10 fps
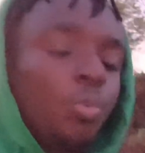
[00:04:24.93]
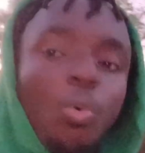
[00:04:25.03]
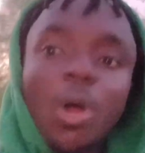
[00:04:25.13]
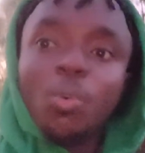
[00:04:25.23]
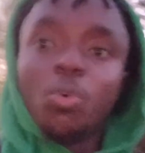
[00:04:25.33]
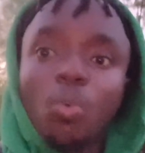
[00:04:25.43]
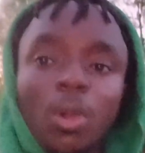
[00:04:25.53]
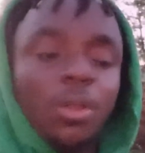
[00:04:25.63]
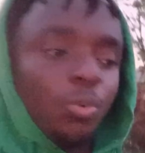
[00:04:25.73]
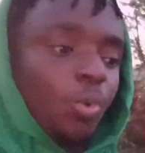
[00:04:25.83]
what
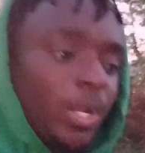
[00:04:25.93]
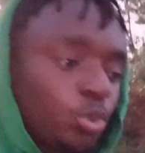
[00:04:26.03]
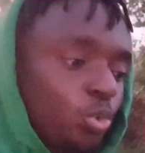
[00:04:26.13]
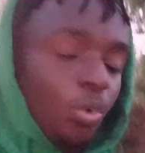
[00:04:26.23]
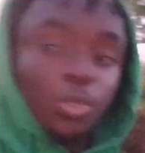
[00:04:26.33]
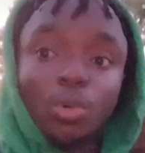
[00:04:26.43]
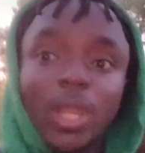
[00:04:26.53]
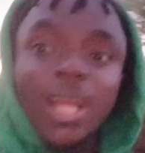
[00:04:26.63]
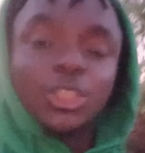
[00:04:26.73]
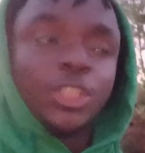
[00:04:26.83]
we want to do or to
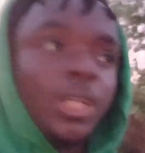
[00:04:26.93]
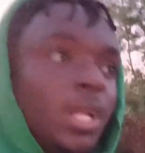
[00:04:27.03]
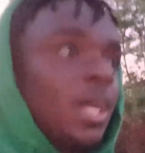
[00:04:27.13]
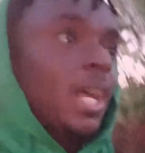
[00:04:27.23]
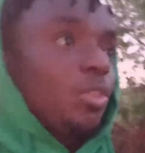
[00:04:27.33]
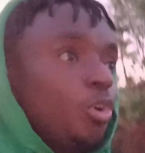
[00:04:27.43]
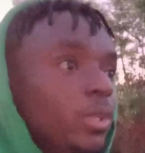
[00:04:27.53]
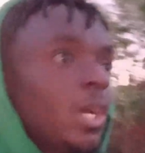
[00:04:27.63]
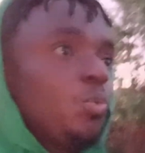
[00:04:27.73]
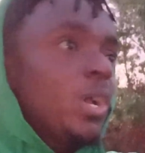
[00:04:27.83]
catch, and
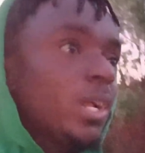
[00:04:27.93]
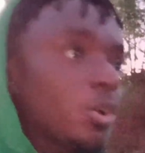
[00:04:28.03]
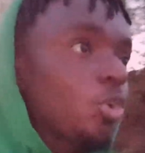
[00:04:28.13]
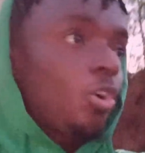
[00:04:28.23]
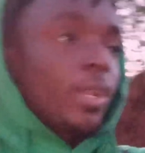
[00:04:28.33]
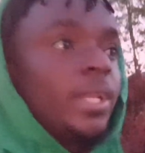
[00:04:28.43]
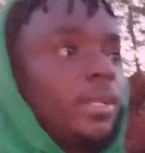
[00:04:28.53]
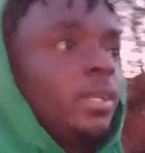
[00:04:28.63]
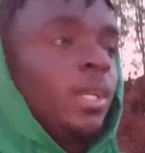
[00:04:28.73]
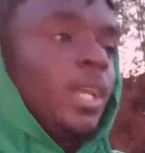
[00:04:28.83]
on the way running,
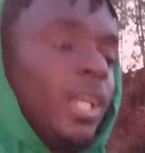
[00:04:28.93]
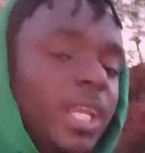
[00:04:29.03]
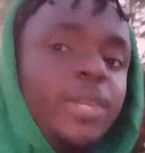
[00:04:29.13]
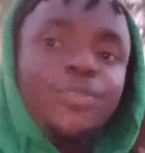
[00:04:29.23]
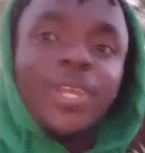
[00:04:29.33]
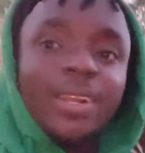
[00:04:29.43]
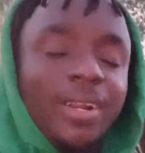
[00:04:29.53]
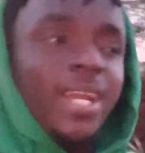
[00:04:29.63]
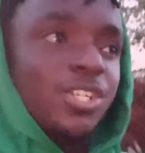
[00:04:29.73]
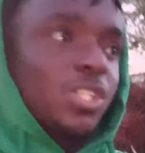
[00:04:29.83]
if the
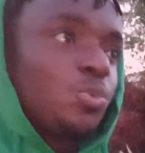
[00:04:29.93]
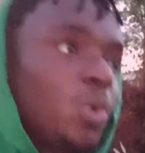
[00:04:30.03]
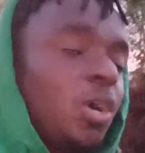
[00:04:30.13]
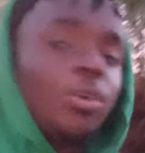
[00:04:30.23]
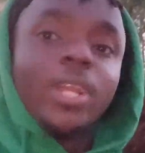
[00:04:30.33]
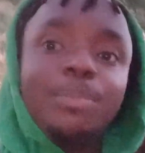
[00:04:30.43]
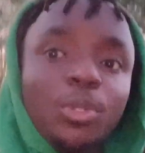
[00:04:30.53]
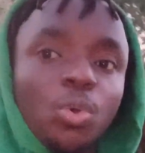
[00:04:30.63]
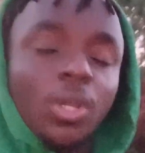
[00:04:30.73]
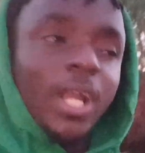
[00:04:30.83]
rest were
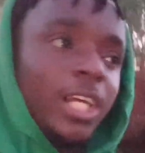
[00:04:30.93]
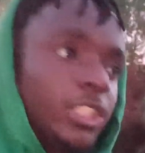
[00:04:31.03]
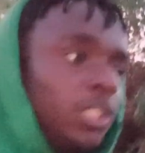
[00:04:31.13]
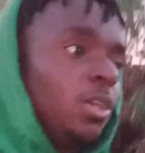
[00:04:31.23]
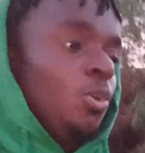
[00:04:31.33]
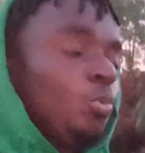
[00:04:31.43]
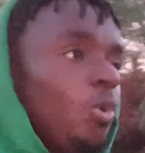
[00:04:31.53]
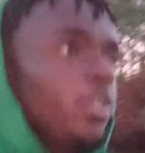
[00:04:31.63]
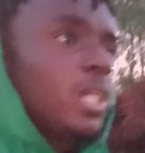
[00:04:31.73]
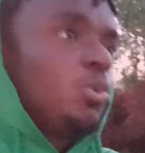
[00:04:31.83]
unable to catch,
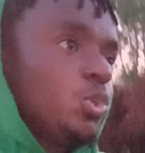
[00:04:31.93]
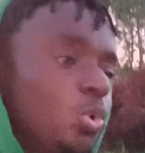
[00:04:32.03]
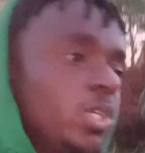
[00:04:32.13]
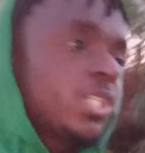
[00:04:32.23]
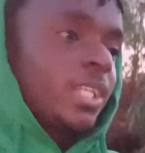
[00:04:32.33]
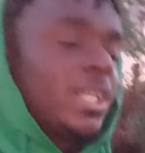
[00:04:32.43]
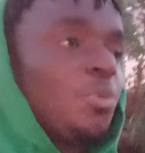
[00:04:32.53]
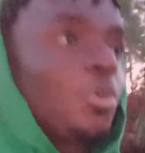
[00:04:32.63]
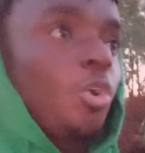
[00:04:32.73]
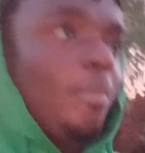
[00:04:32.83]
what they will do is that they
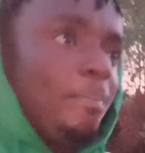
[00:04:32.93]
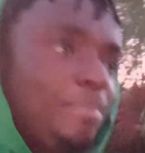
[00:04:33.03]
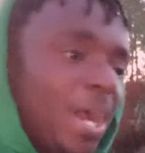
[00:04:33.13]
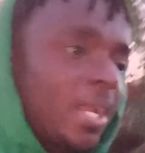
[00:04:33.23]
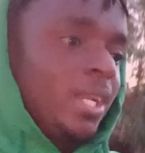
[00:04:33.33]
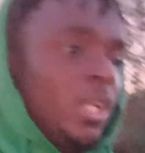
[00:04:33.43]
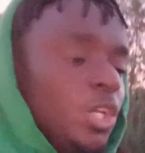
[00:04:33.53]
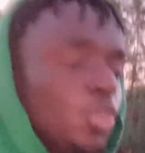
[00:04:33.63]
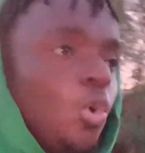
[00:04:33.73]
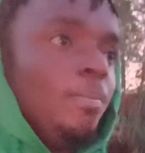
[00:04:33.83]
will come back
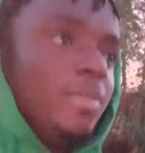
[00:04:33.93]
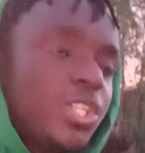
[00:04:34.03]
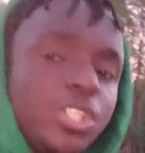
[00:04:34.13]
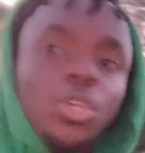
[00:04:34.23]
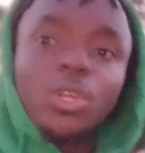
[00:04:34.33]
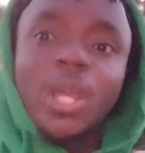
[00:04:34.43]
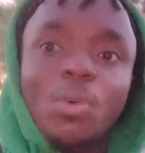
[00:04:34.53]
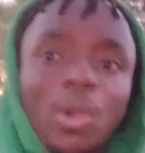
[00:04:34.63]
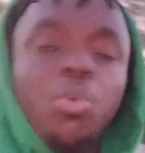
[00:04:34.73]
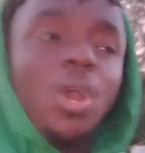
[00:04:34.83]
to meet the other
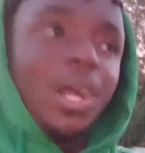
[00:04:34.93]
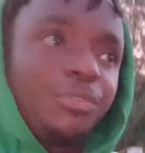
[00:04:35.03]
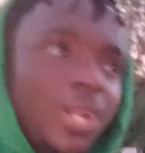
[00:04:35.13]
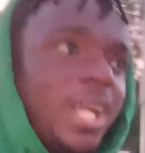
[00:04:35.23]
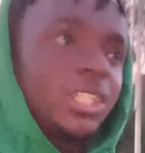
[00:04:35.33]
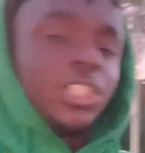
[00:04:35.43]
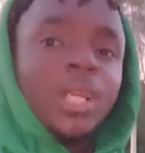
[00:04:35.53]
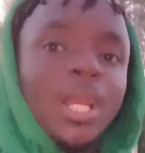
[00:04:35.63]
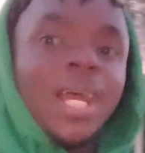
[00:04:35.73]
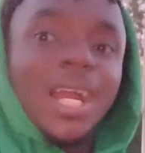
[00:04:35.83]
one who have catch
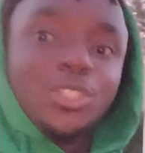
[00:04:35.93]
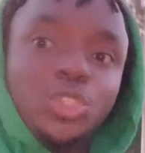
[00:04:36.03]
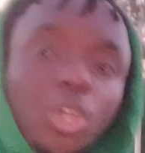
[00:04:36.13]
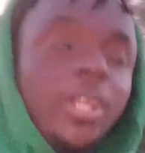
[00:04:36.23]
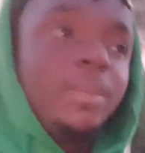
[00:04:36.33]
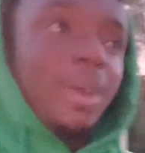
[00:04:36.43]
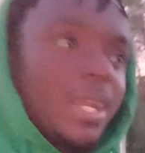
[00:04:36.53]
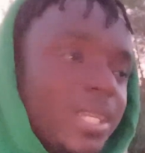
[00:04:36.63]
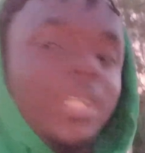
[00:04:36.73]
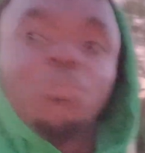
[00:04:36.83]
and join him
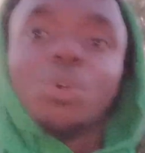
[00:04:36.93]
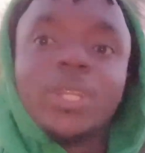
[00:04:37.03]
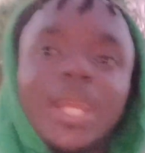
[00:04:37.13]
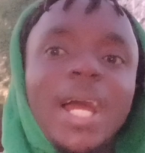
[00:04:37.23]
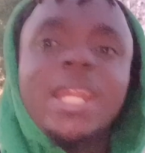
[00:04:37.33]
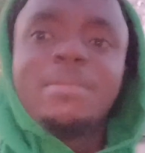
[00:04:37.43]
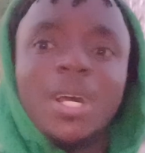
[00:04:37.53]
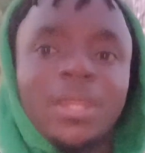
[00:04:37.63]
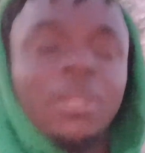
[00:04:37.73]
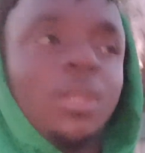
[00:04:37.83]
and kill the
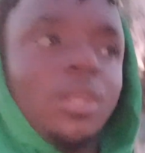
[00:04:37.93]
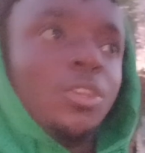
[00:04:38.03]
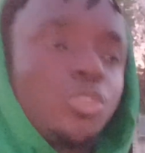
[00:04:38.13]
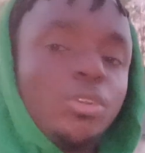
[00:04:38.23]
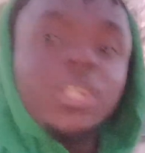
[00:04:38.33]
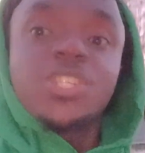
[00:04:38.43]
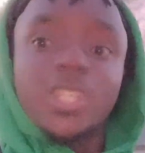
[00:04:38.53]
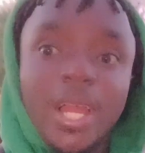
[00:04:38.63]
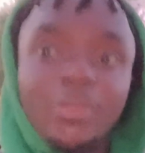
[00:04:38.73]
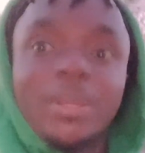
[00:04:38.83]
animal. So this
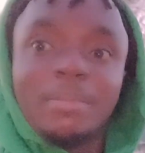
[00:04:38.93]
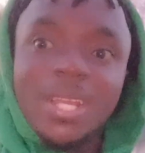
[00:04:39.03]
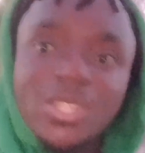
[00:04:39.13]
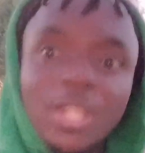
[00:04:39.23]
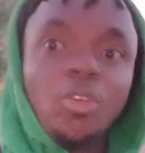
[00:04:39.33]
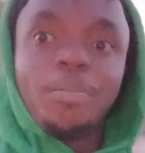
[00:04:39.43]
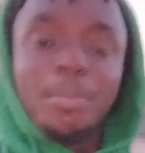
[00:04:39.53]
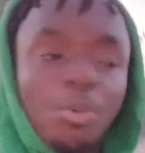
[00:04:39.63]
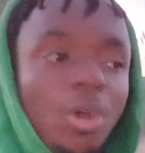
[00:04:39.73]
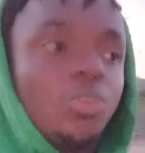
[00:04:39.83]
is how the mindset of
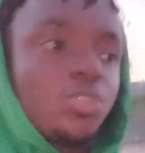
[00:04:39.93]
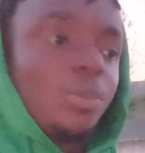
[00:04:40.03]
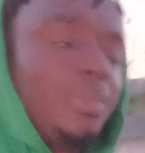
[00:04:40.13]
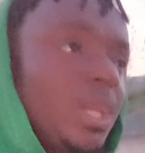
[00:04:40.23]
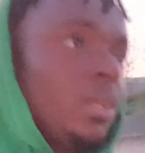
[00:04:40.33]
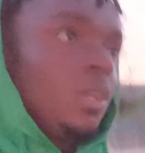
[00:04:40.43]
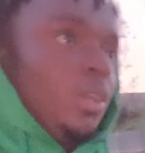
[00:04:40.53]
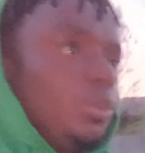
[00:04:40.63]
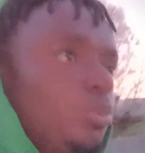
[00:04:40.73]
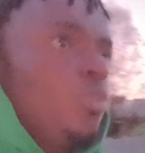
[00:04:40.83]
people ought to be.
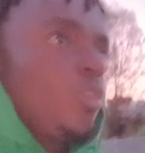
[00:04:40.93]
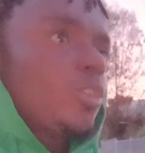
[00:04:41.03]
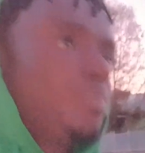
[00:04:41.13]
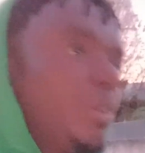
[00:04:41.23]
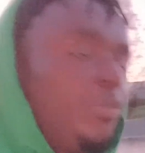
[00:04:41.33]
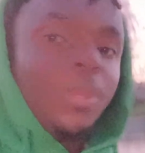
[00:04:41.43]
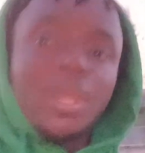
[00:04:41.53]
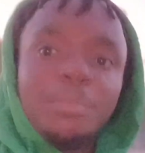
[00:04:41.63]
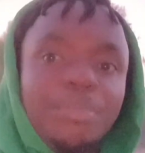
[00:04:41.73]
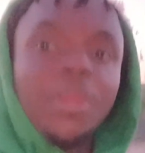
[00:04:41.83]
Do not
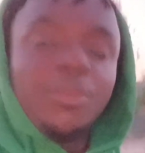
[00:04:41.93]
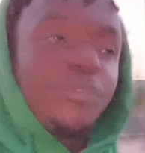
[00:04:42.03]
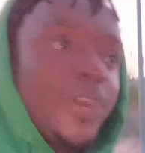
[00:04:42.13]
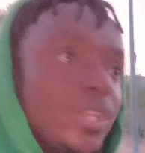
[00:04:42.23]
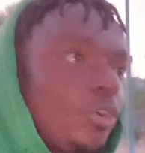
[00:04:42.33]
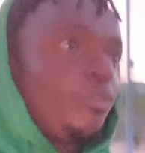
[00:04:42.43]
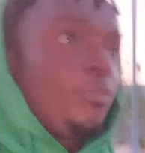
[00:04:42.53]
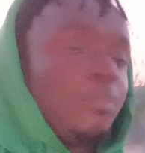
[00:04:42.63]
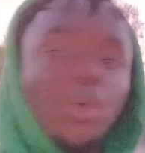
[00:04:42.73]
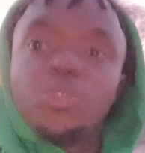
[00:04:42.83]
be friend
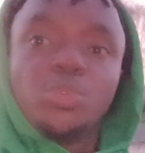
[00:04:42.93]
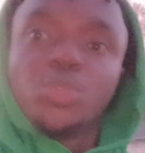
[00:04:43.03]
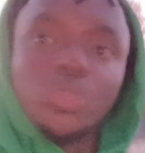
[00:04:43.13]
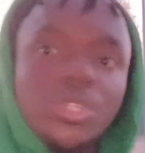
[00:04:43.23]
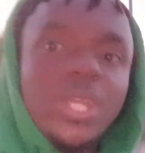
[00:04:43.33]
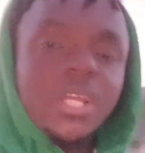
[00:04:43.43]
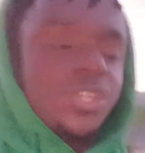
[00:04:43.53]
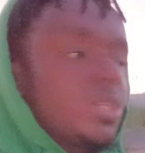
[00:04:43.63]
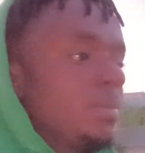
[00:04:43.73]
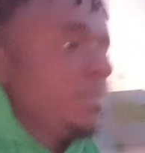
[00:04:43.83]
of multitudes.
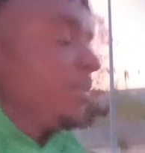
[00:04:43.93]
Yes,